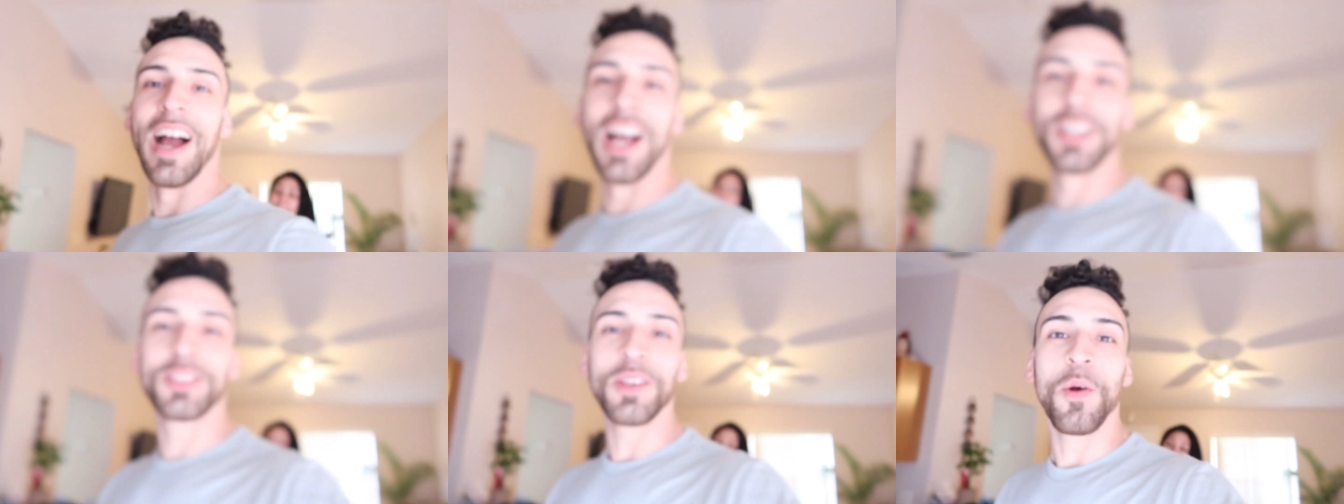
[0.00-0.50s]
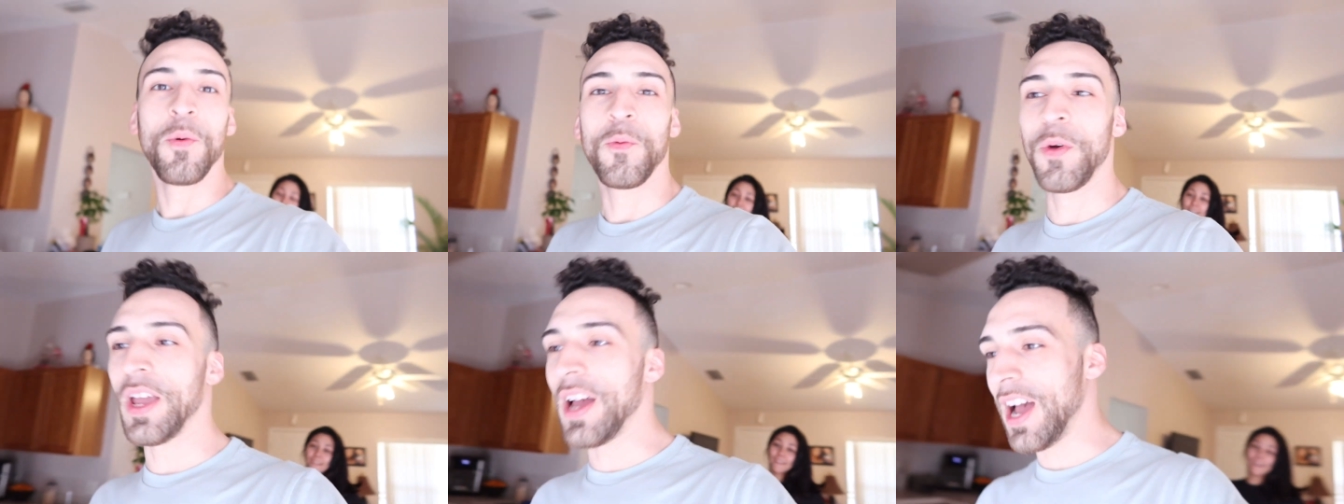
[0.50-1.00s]
Guys,
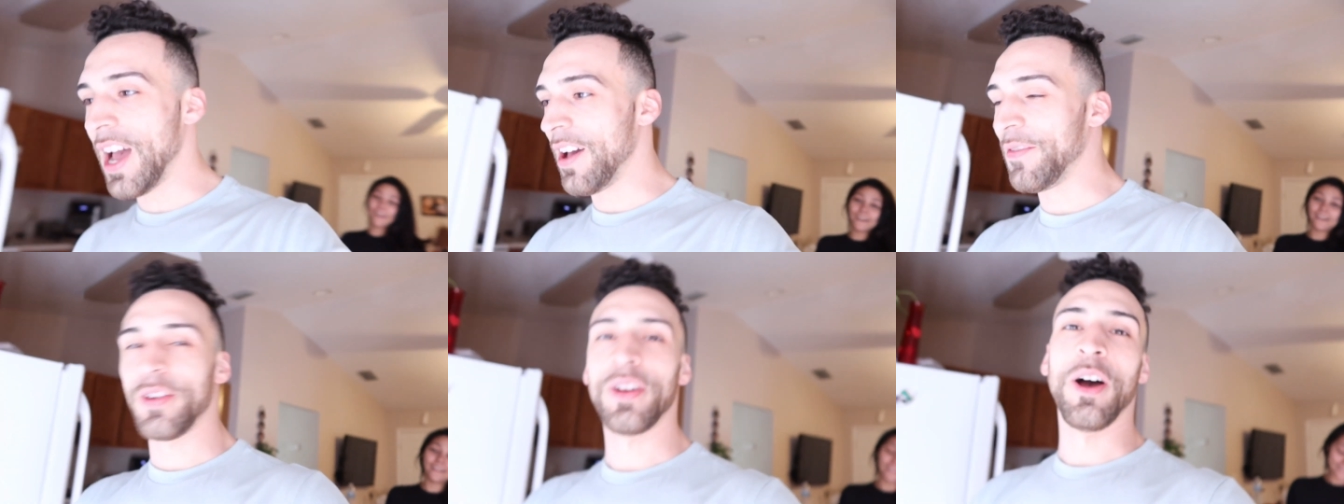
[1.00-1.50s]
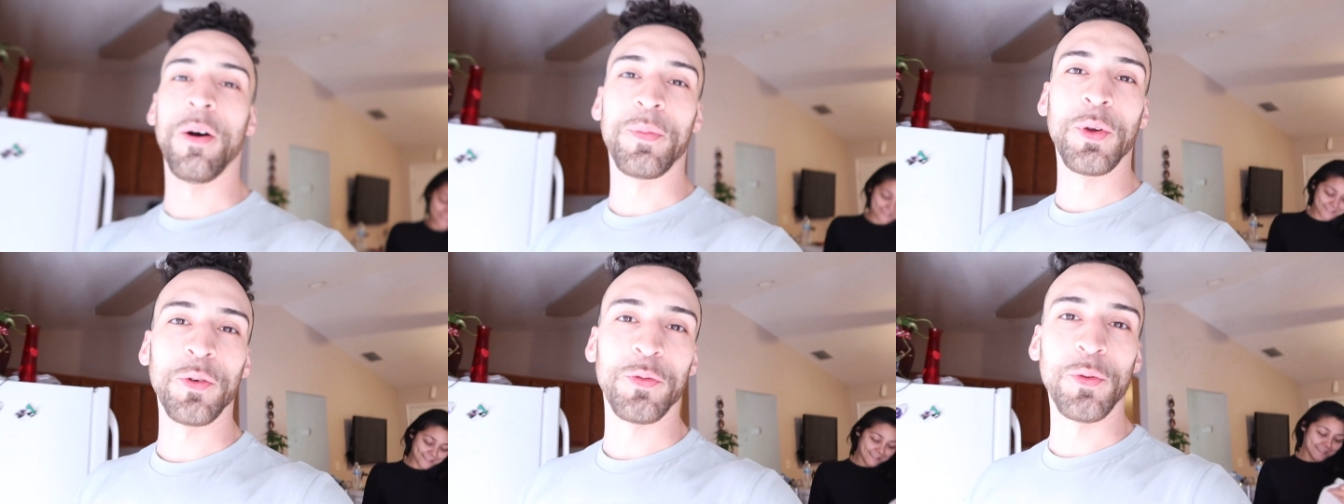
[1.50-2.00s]
we are having a
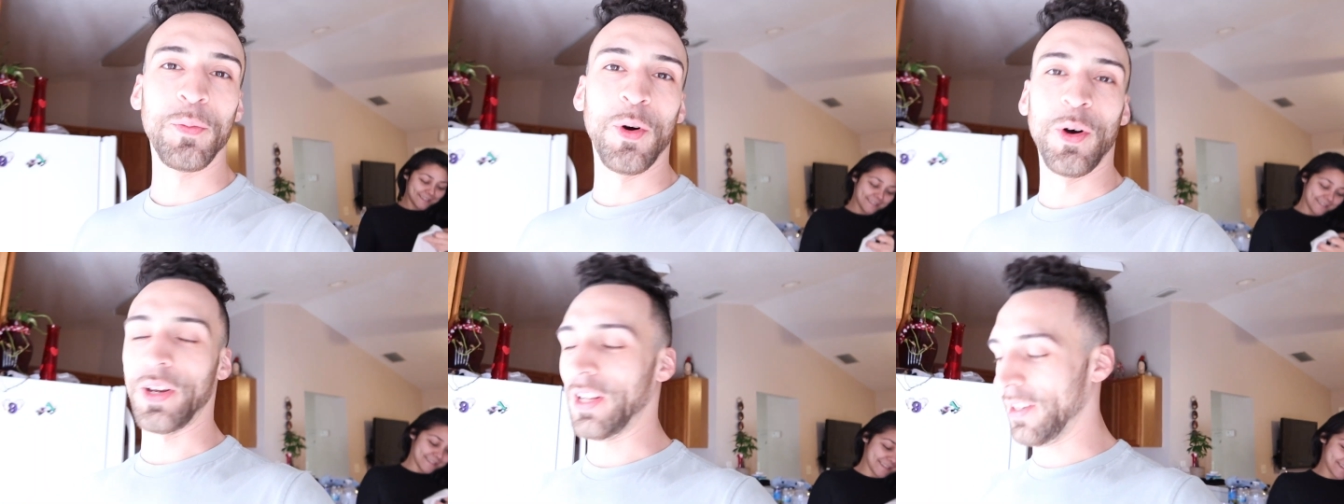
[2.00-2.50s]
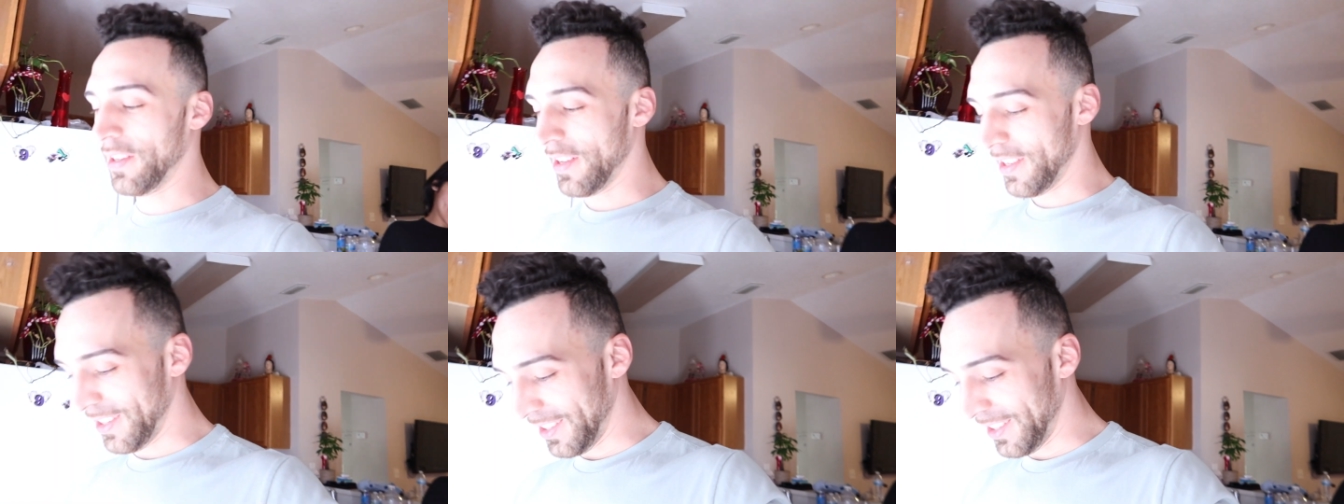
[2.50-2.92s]
beautiful morning.